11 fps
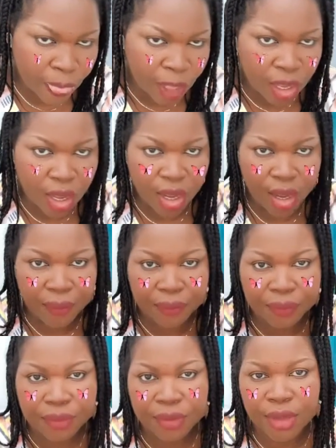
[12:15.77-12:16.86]
I
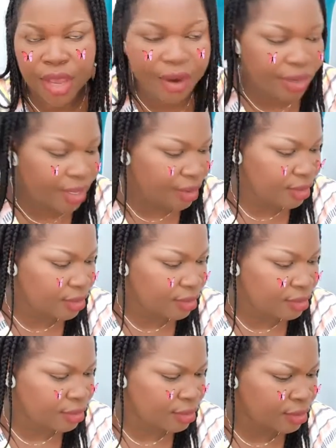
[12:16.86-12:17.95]
already,
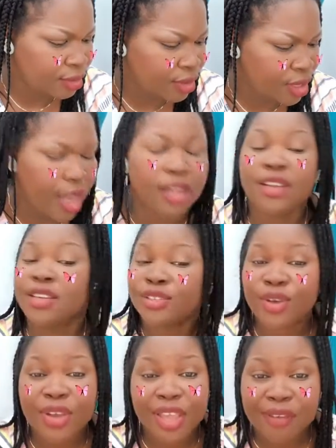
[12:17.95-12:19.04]
yeah,
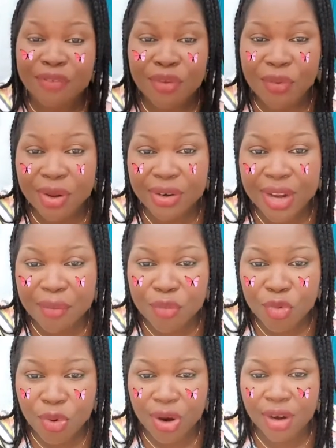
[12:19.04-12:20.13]
so if you want to learn
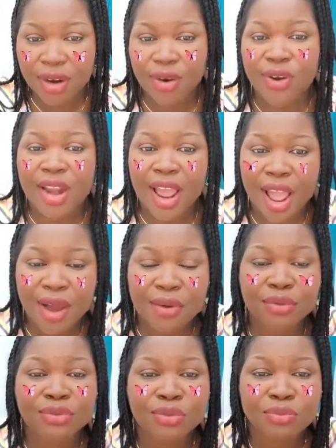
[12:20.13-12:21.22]
more on how
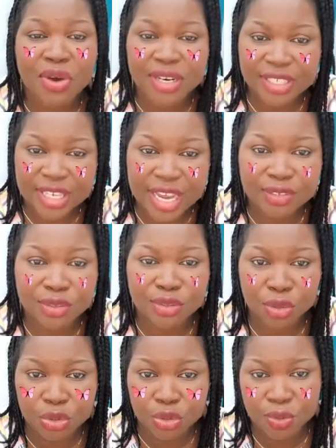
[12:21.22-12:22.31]
to monetize a
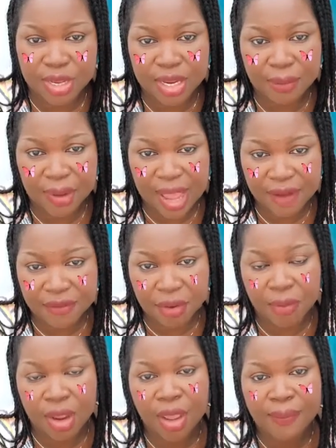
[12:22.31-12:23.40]
social media platform,
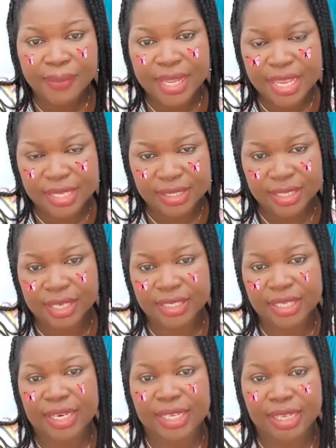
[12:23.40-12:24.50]
please click
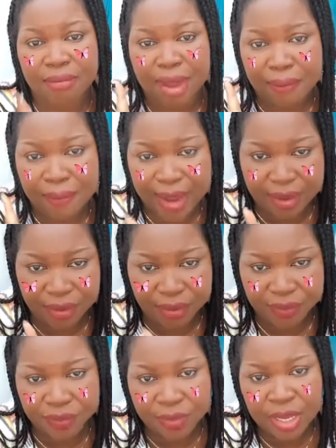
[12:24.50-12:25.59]
the link in my bio
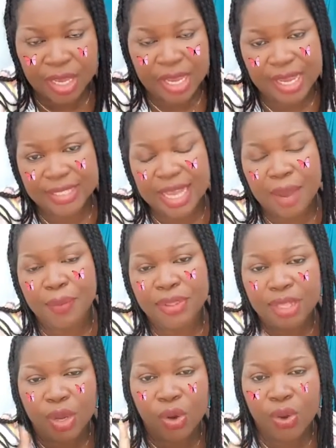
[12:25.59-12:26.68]
and tap on
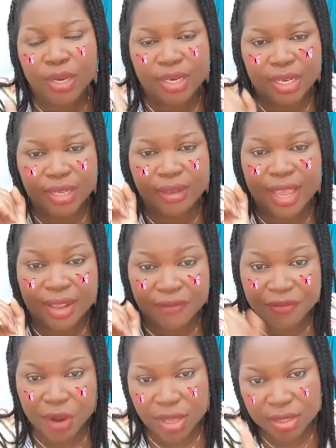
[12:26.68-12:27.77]
the only and
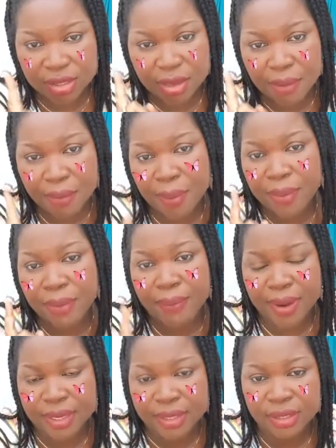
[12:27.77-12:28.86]
first purple
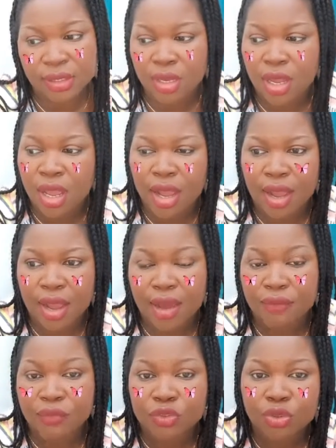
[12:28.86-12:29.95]
button
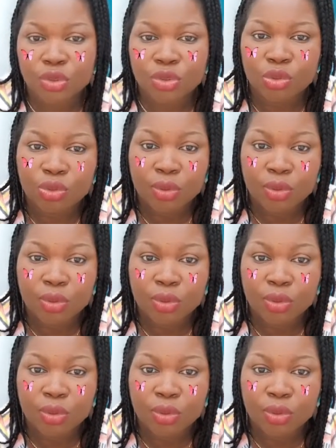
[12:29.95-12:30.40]
to